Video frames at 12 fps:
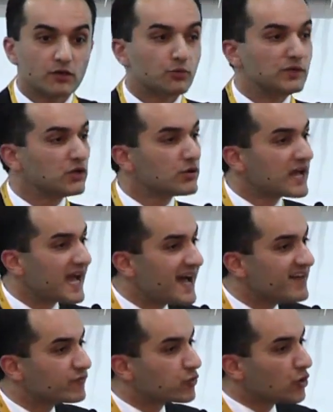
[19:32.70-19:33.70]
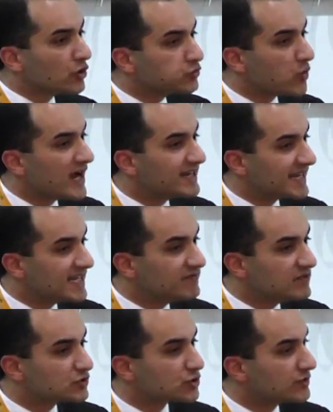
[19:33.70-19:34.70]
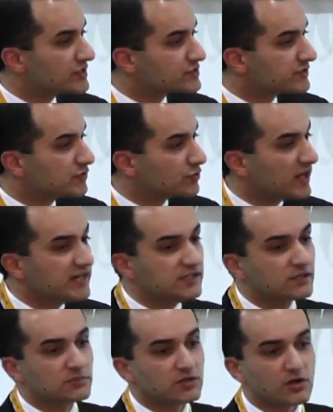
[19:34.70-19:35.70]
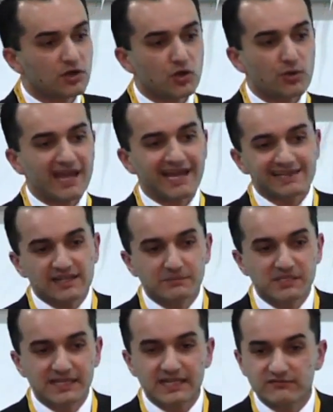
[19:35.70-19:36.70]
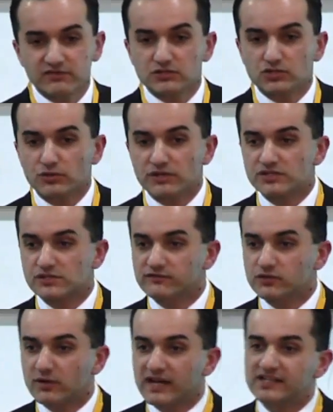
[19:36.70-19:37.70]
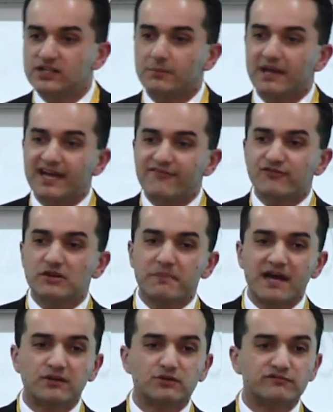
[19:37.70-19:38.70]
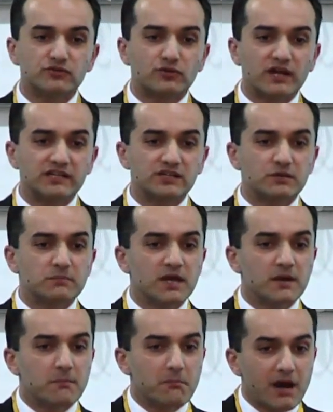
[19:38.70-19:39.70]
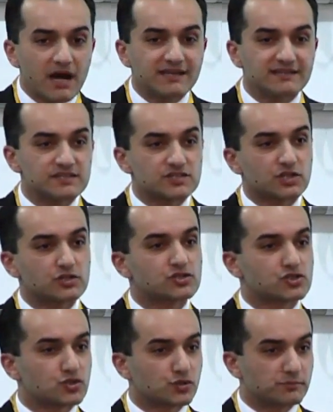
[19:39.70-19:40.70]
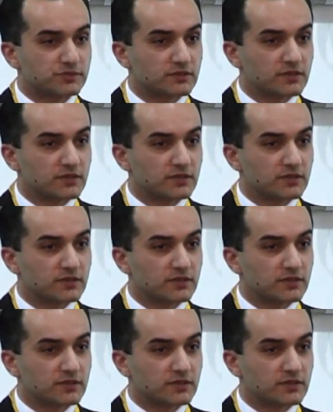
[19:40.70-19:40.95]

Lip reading: We don't have worldwide inventories of uranium. There are no LME inventories of uranium. Every pound of uranium mined is consumed.